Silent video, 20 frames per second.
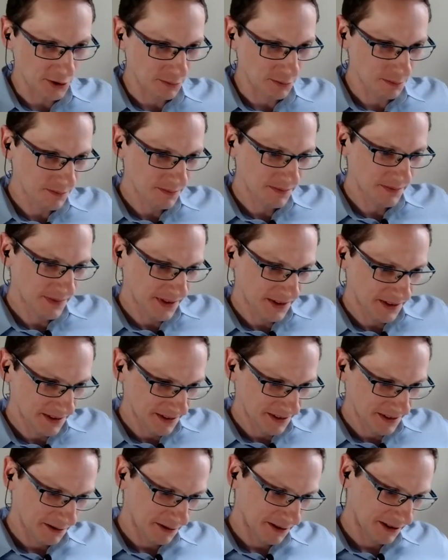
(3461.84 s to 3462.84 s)
you.
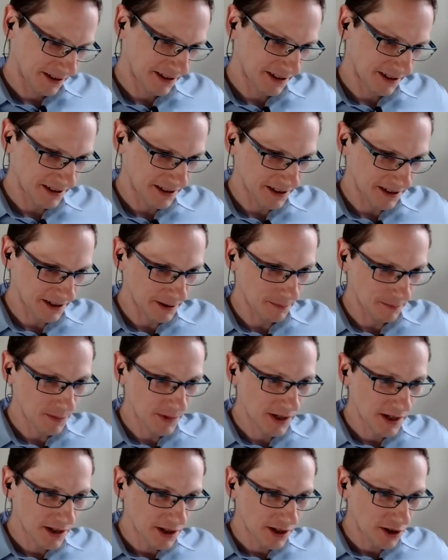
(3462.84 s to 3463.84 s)
Um,
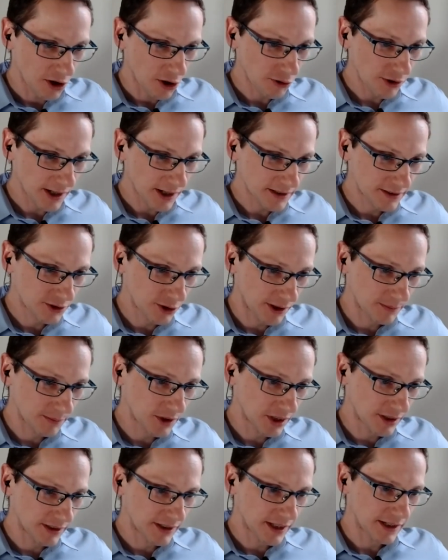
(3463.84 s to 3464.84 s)
all right, so I'm
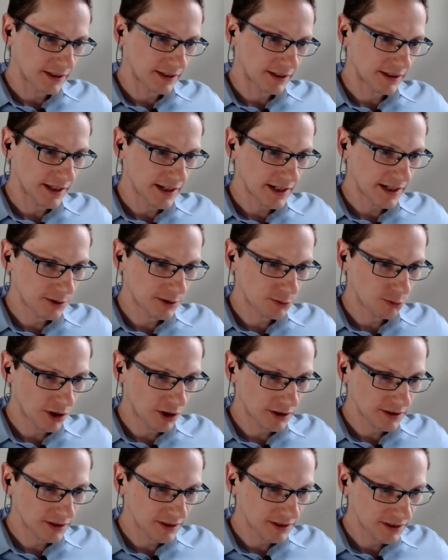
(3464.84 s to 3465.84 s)
going to take the next
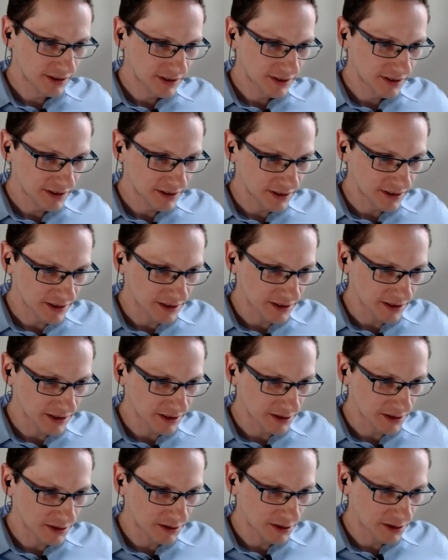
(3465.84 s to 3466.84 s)
one.
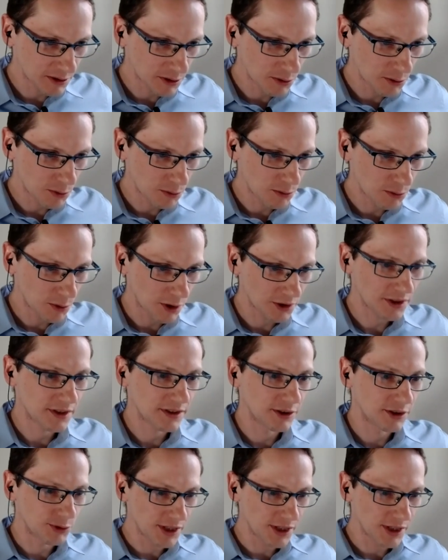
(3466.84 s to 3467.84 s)
Uh, what is
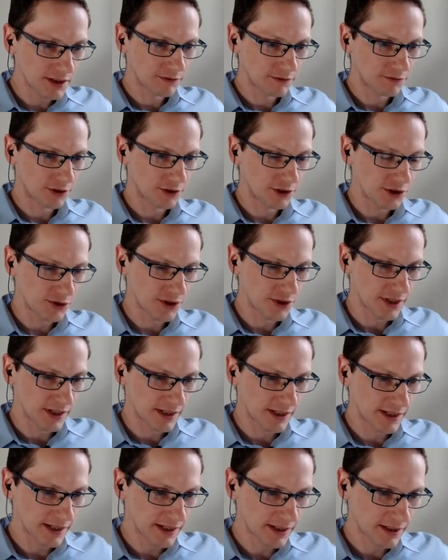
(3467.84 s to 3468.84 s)
the reason for using
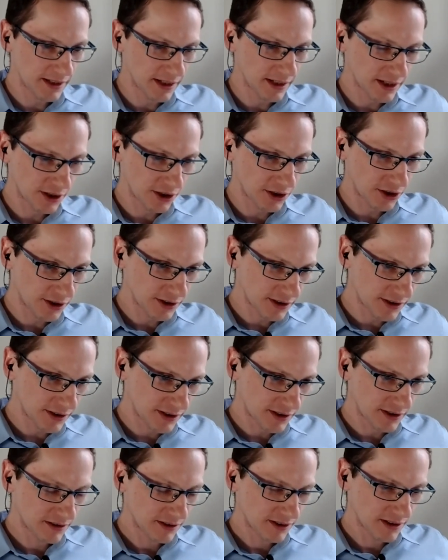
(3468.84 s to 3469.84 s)
six gigahertz?
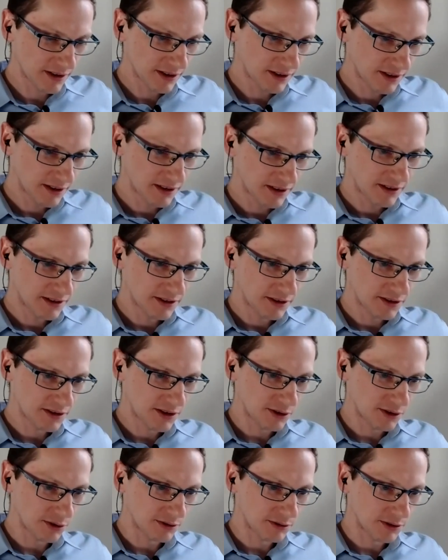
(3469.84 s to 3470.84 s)

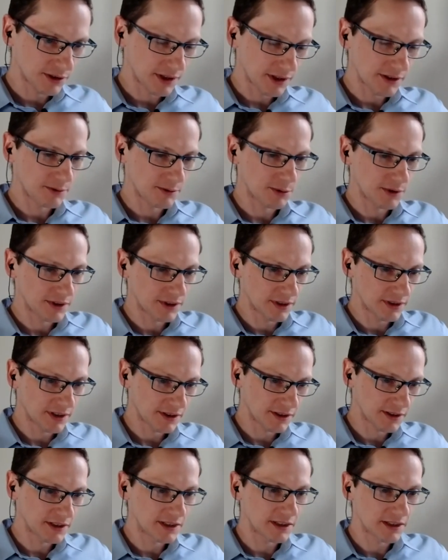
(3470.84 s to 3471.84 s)
So uh, think, I
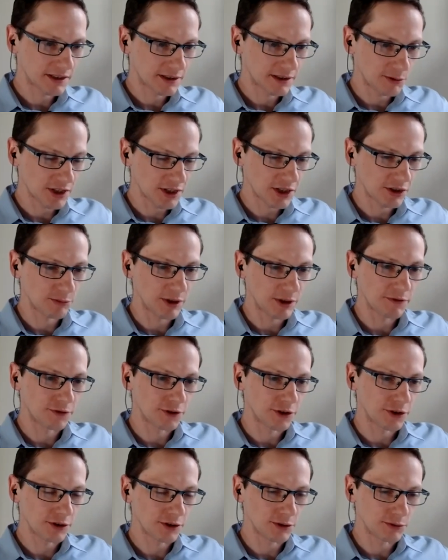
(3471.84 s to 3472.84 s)
think this question
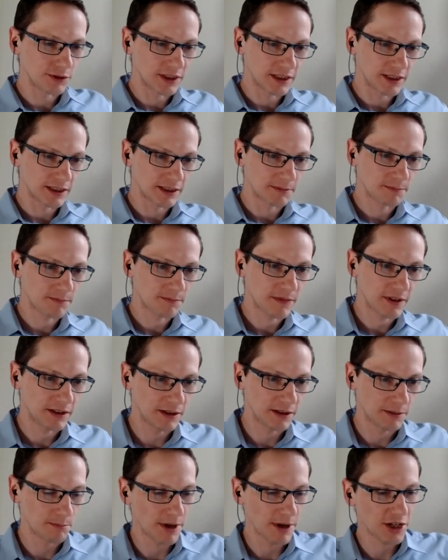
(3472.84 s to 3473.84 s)
referred to the
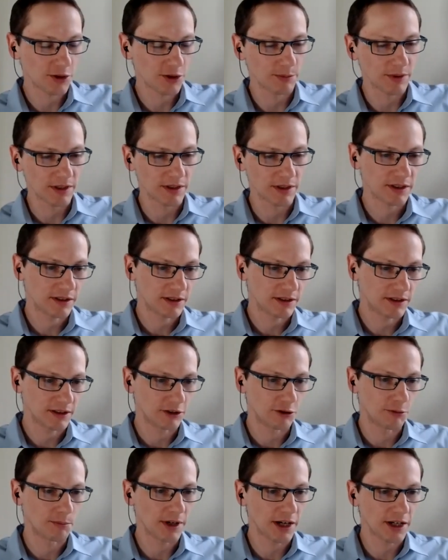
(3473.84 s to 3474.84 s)
uh, measurements, the
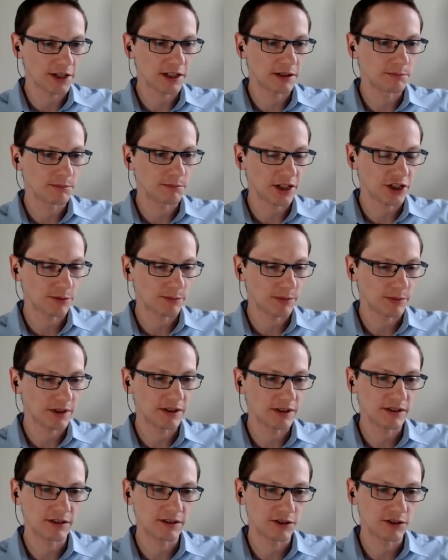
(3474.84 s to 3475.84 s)
comparison
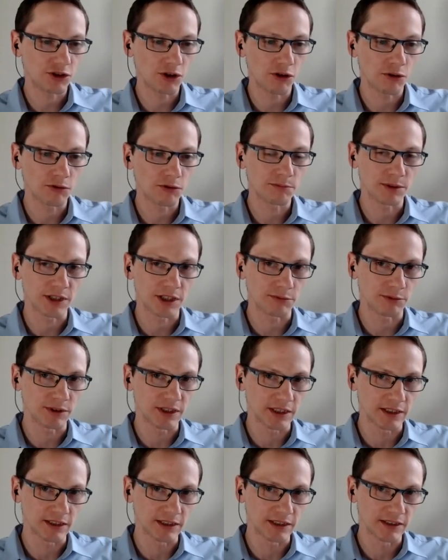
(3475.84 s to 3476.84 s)
measurements shown
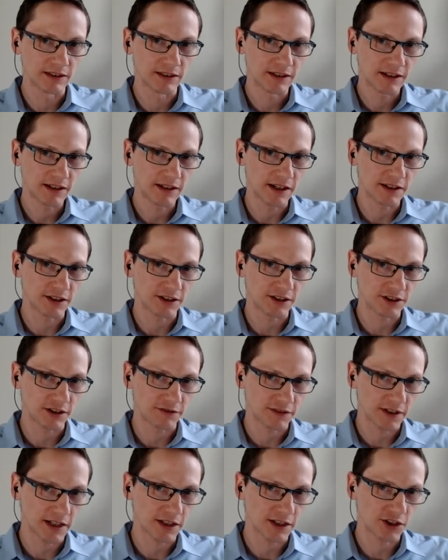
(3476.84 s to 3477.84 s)
between the
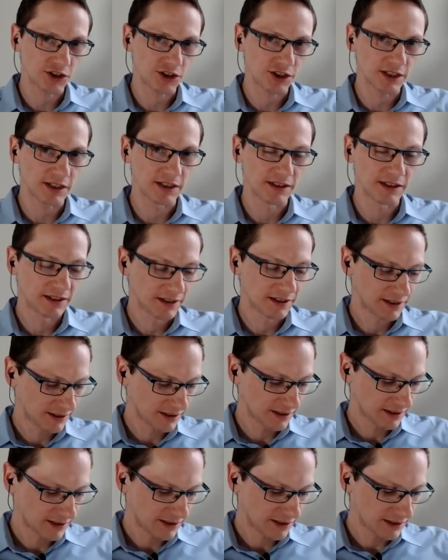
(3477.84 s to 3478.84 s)
SHF SG
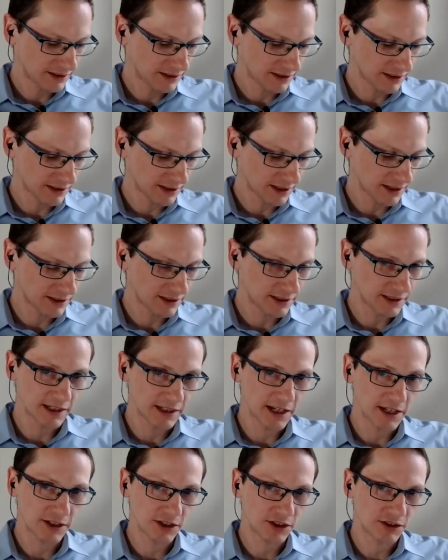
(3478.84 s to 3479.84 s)
uh, and the
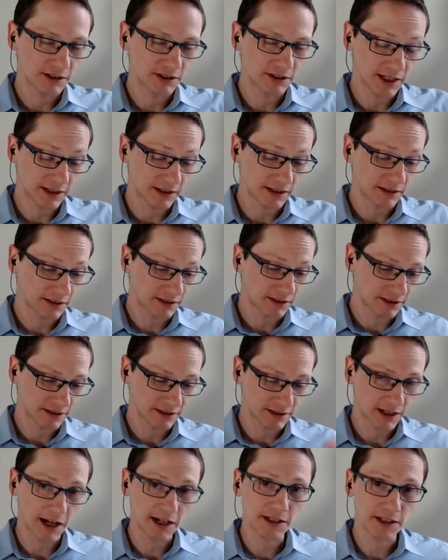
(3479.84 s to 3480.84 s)
H and
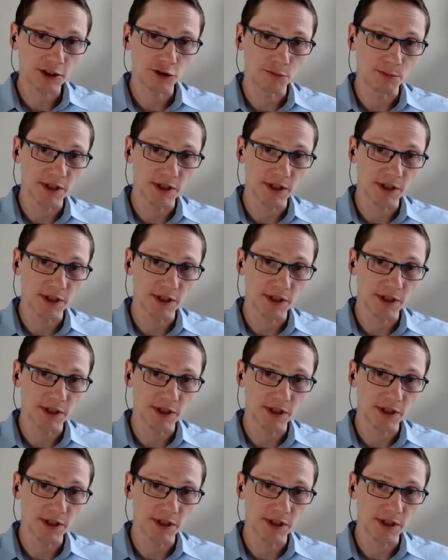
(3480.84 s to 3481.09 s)
uh, IQ